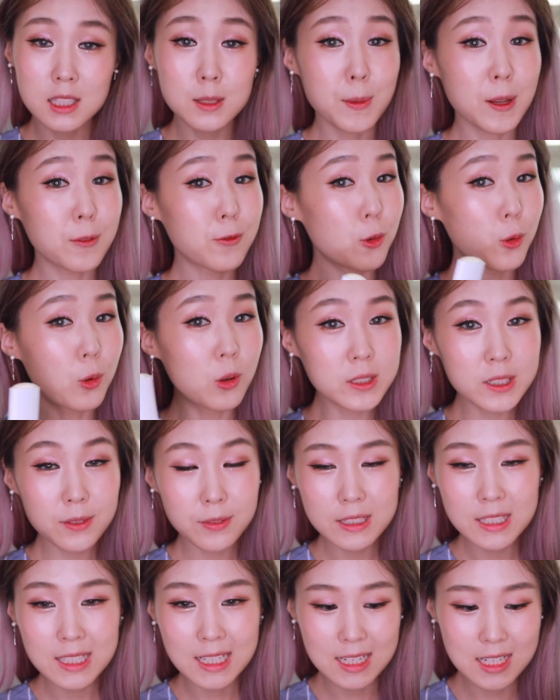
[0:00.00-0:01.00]
It's made for all
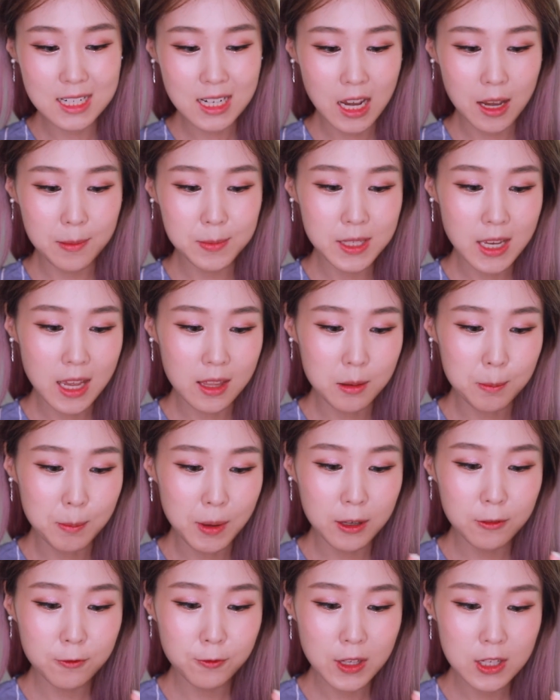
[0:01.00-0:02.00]
different skin types, and the
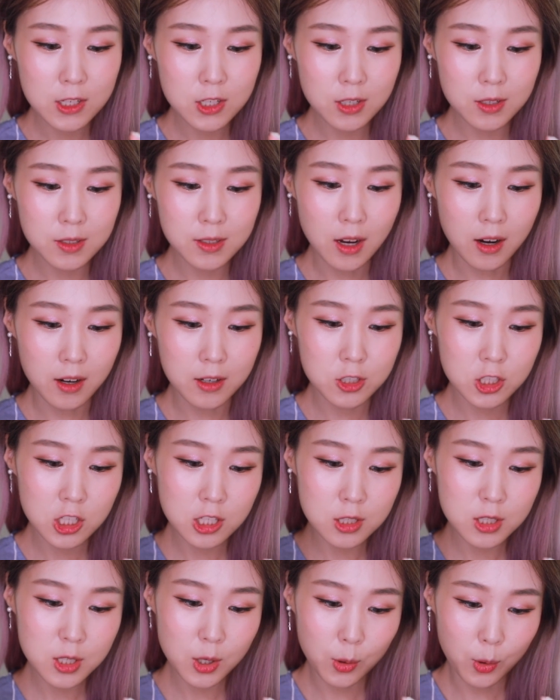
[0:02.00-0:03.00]
main features are
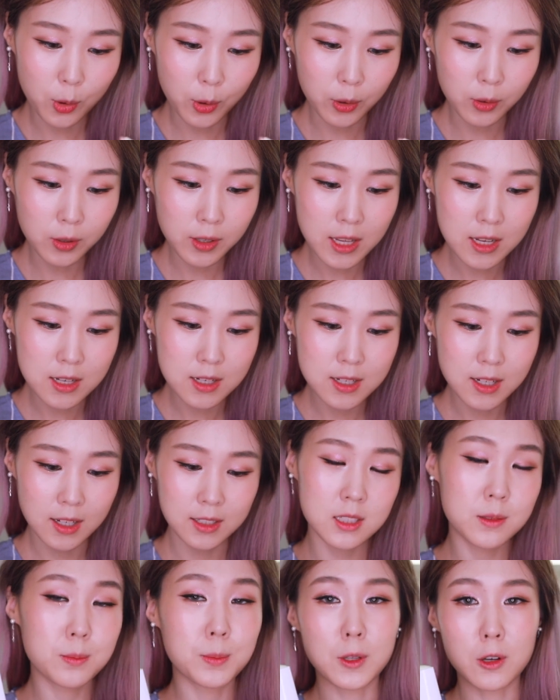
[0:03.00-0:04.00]
ginger oil and
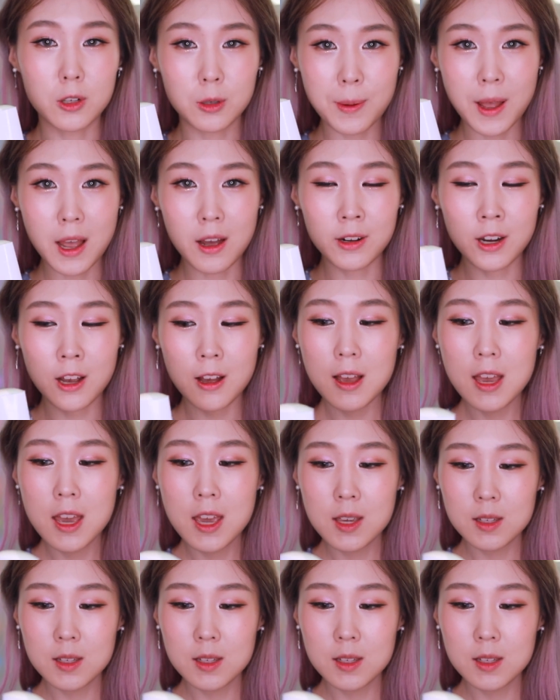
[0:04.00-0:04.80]
dust block powder.